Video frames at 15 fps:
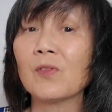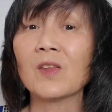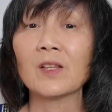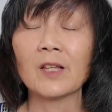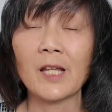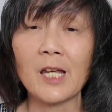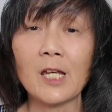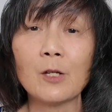the
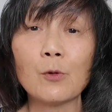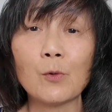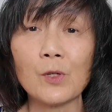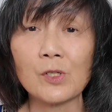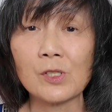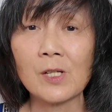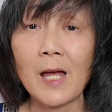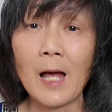
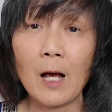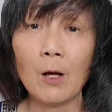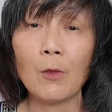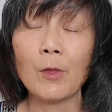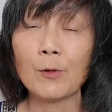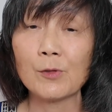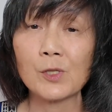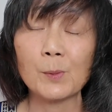language, how
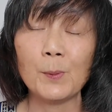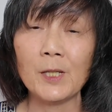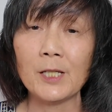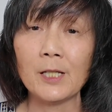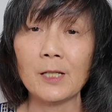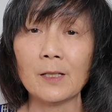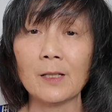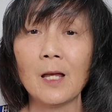they're
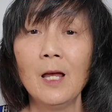speaking.